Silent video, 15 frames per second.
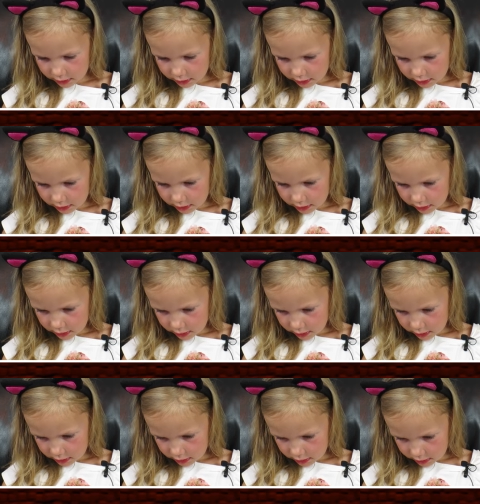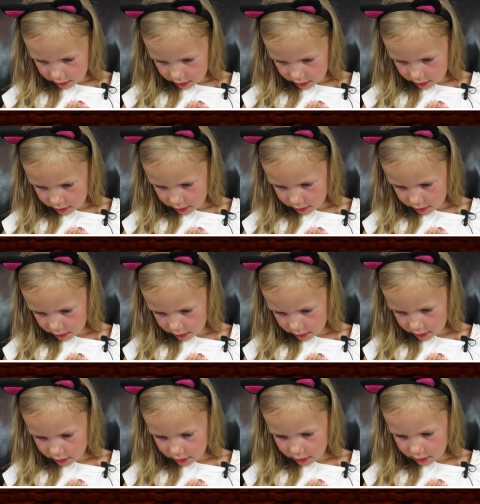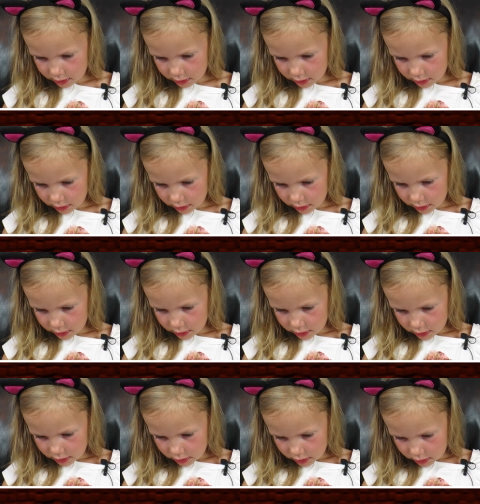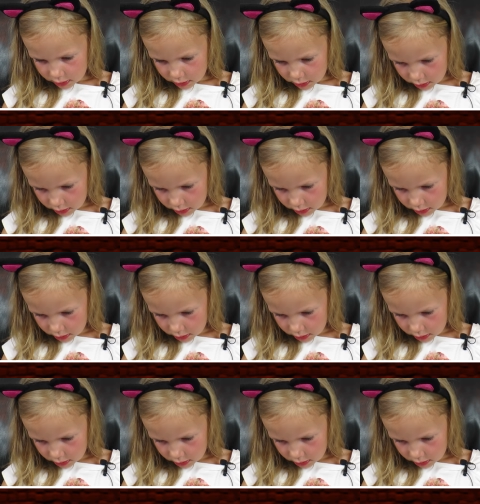(silence)